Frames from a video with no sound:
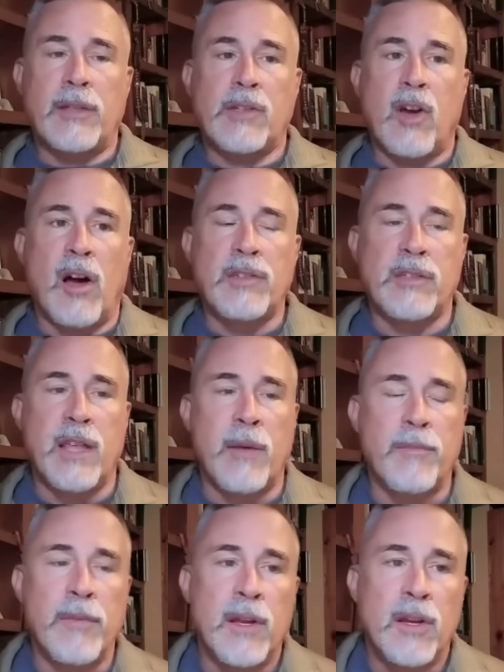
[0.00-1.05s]
It's cost
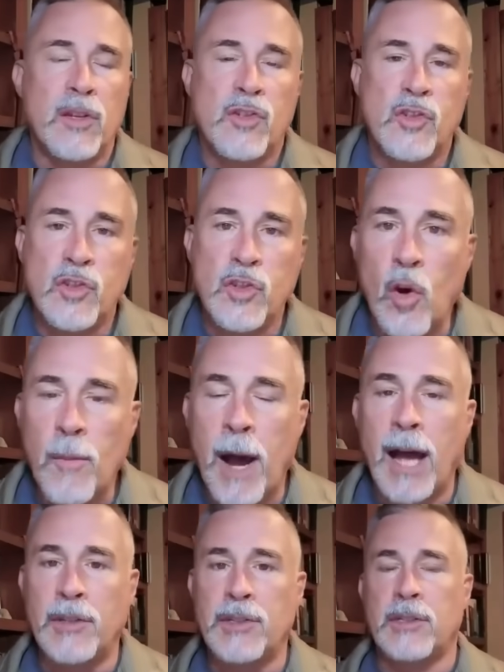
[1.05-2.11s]
them so
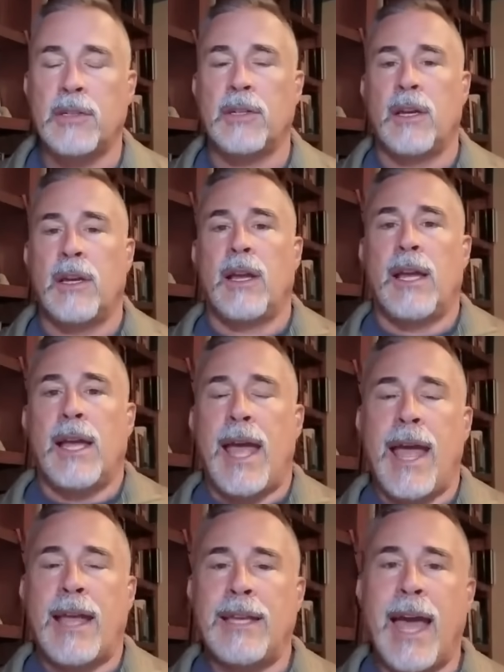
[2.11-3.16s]
much,
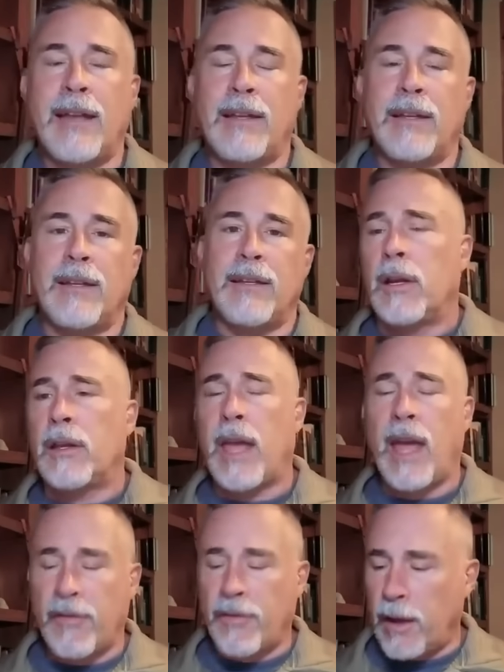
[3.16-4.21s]
and yet they
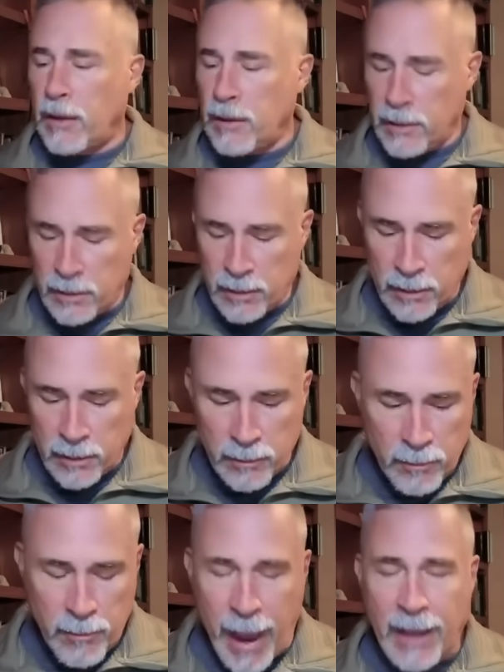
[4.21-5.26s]
have a
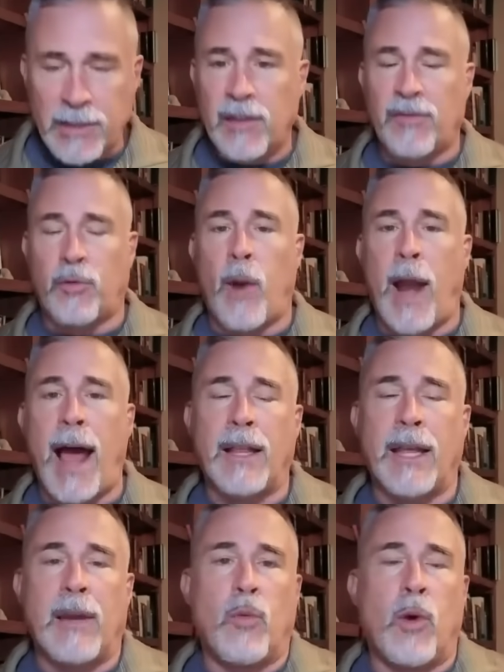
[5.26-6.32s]
massive
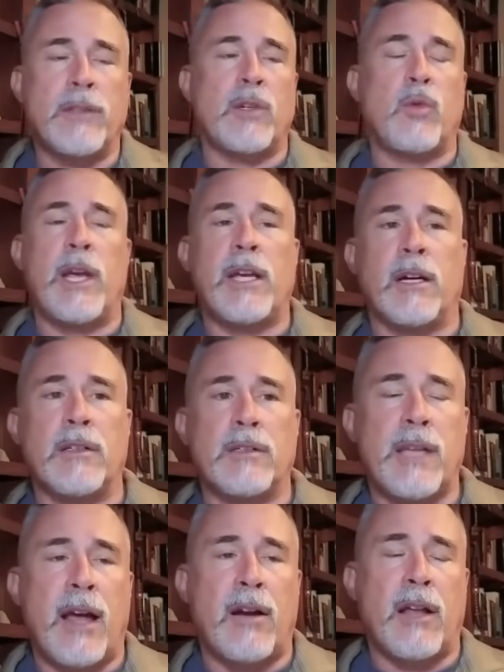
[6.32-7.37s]
rally once a week on
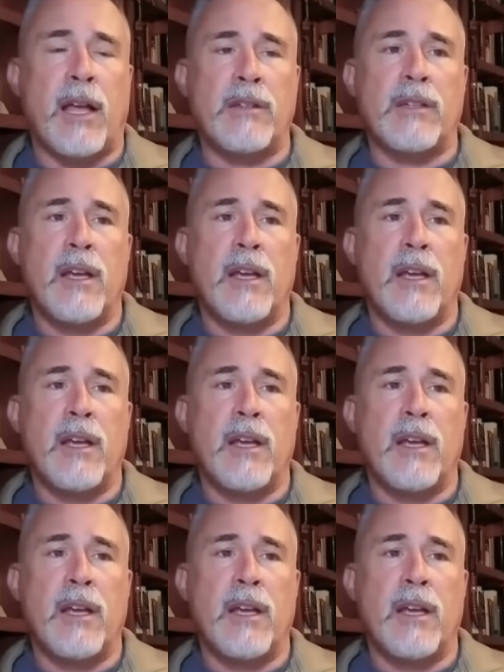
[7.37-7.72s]
Saturdays